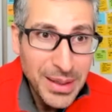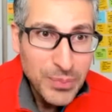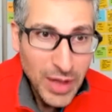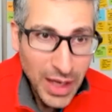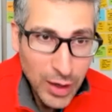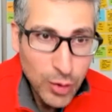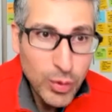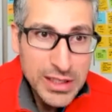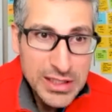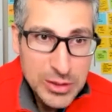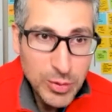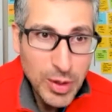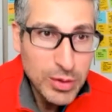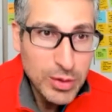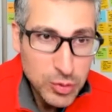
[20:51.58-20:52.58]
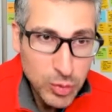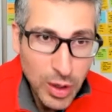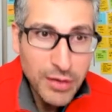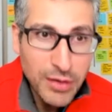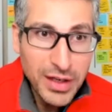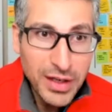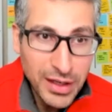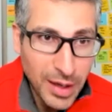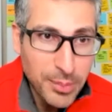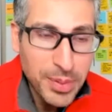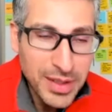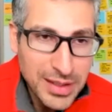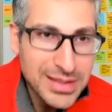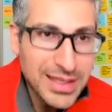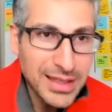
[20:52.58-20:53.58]
And Westwing was one of the
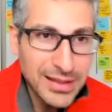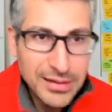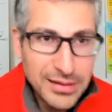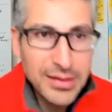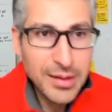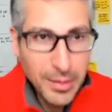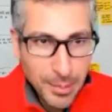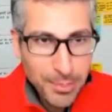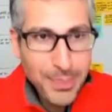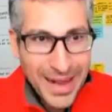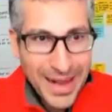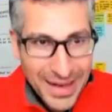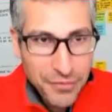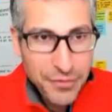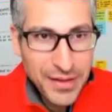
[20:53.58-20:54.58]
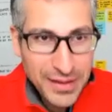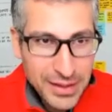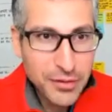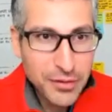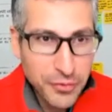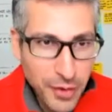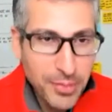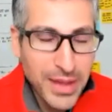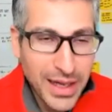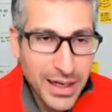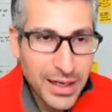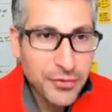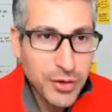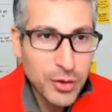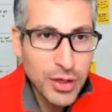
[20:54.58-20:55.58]
companies that benefited from that,
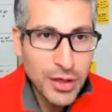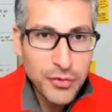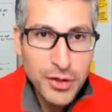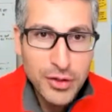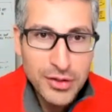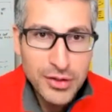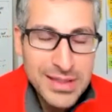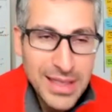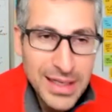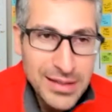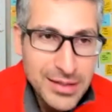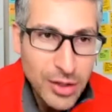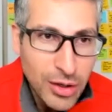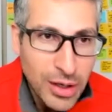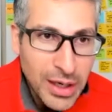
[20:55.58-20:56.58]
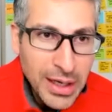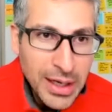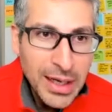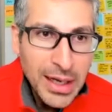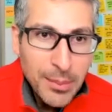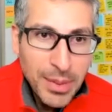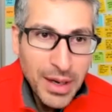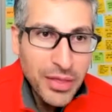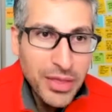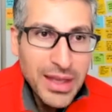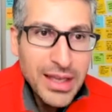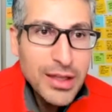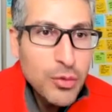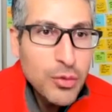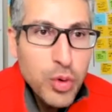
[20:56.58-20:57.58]
if you could say so. But I
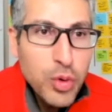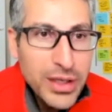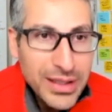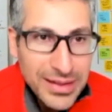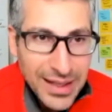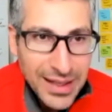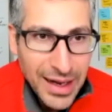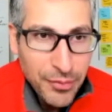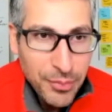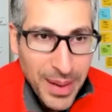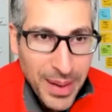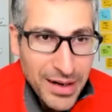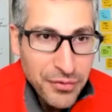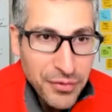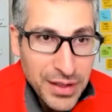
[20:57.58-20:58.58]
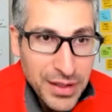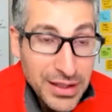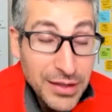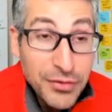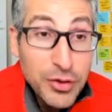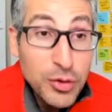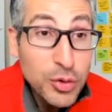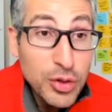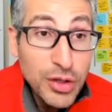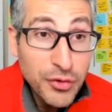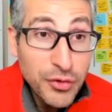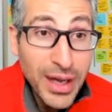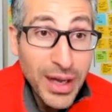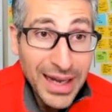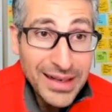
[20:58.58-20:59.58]
think you wouldn't have benefited if
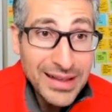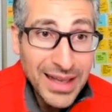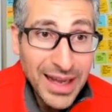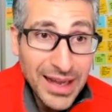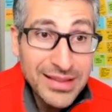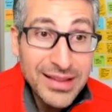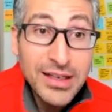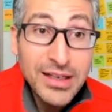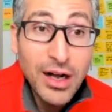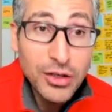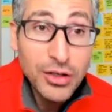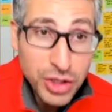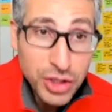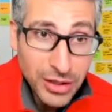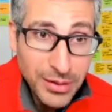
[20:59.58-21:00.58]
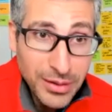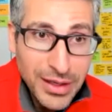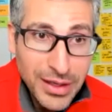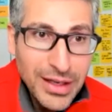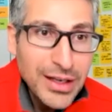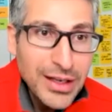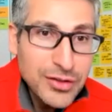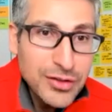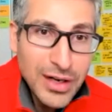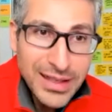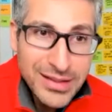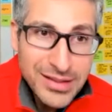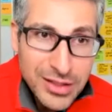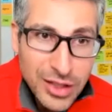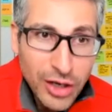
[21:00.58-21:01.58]
you hadn't had the culture. So
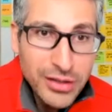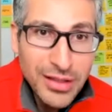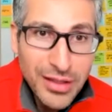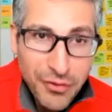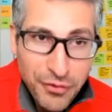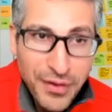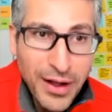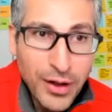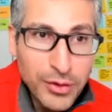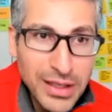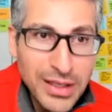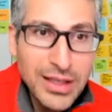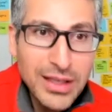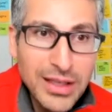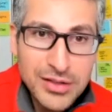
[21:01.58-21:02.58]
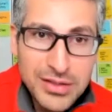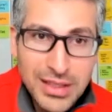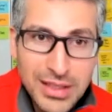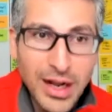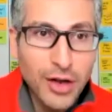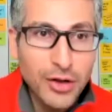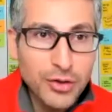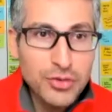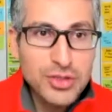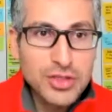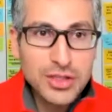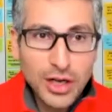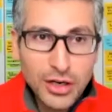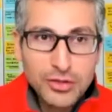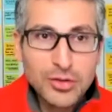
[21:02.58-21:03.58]
let's start in the founding years and how you
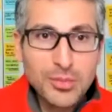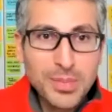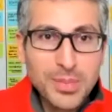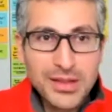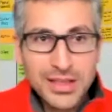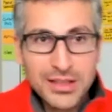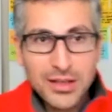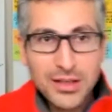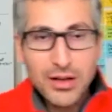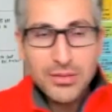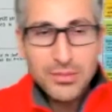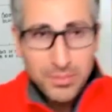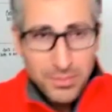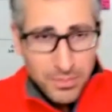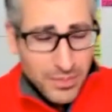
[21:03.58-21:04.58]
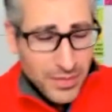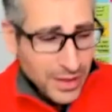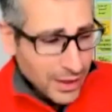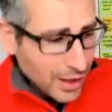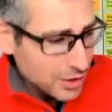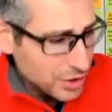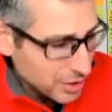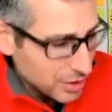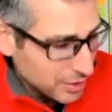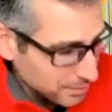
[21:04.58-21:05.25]
started to build that culture.